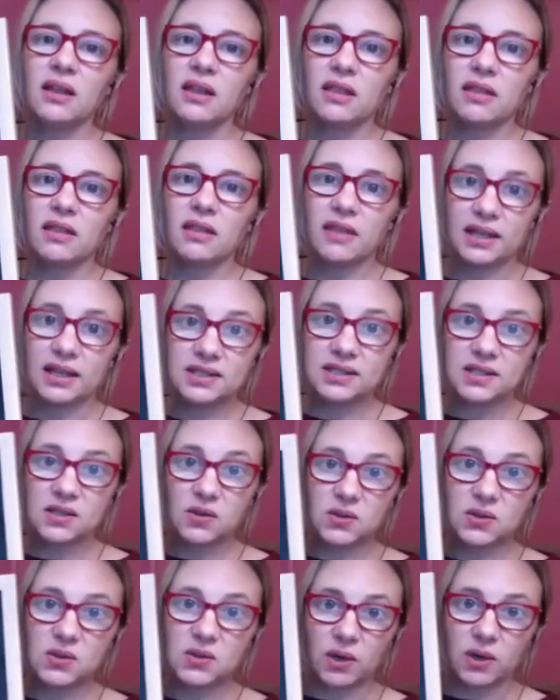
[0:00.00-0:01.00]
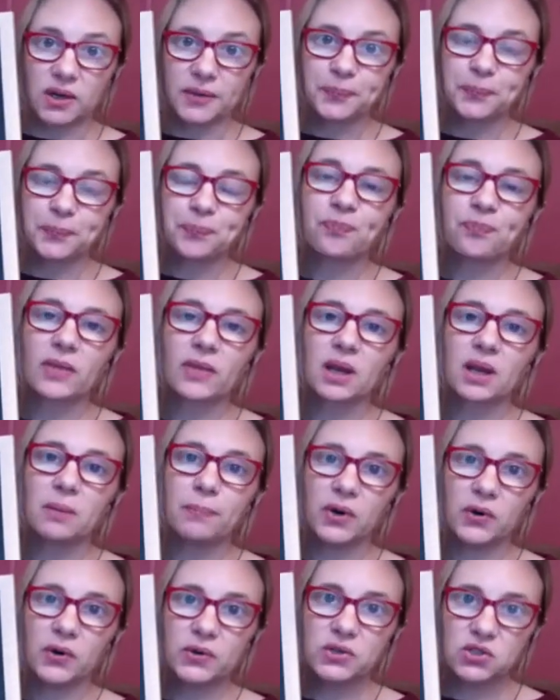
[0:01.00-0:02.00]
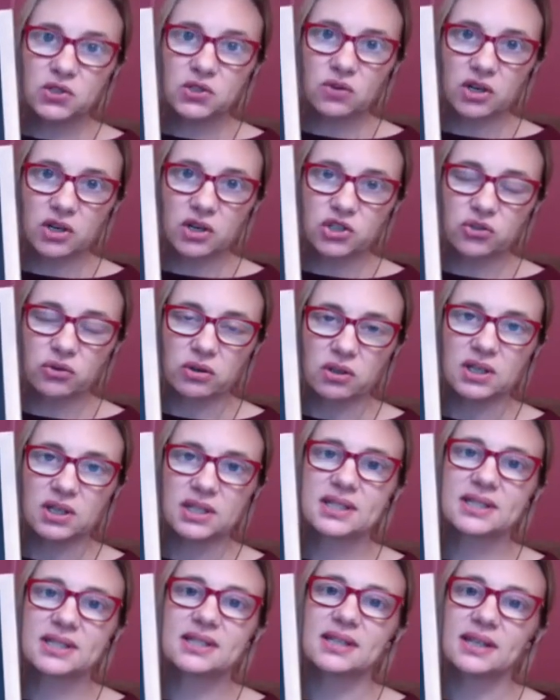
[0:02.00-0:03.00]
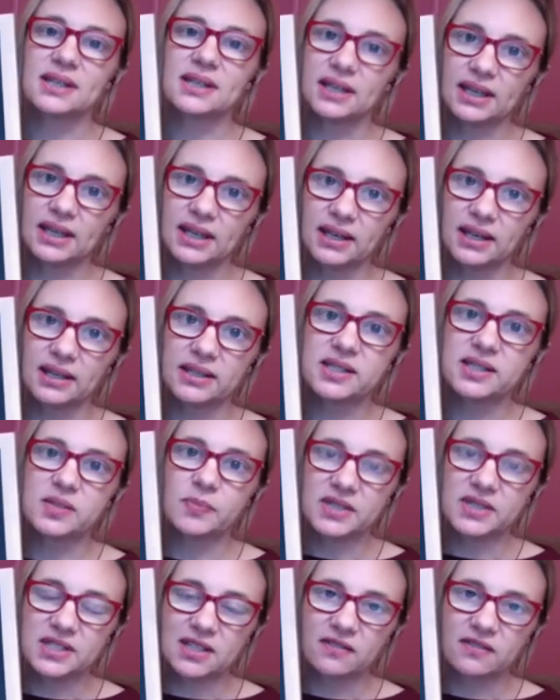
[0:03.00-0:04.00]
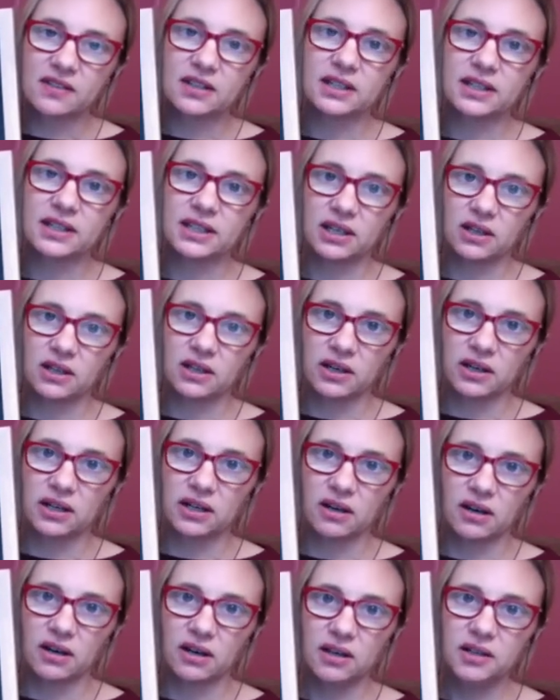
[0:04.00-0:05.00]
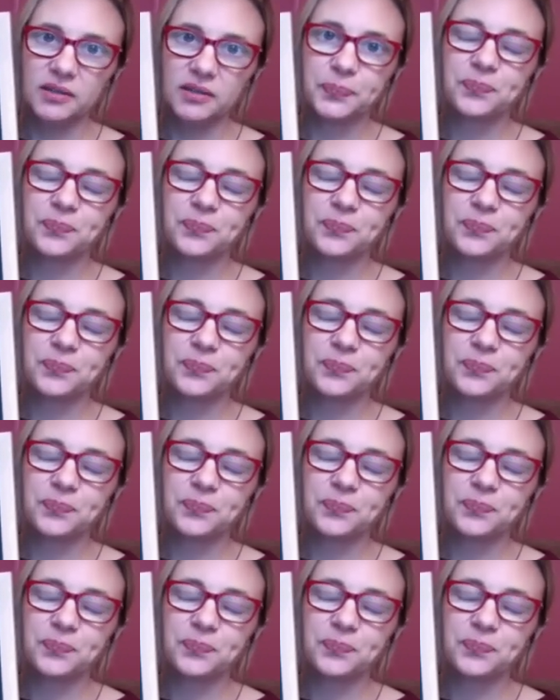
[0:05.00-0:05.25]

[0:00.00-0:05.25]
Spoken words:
that's Saussure. Post-structuralists, and again, specifically Derrida,